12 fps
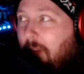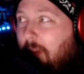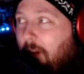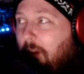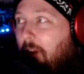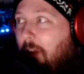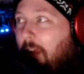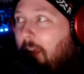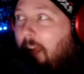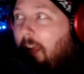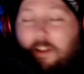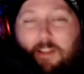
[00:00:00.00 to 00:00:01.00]
I don't know
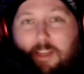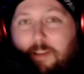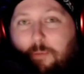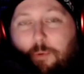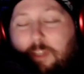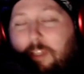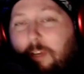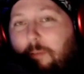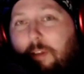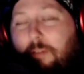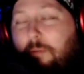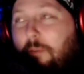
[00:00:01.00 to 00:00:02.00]
how they can work their
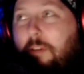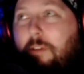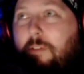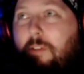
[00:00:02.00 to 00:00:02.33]
way through this.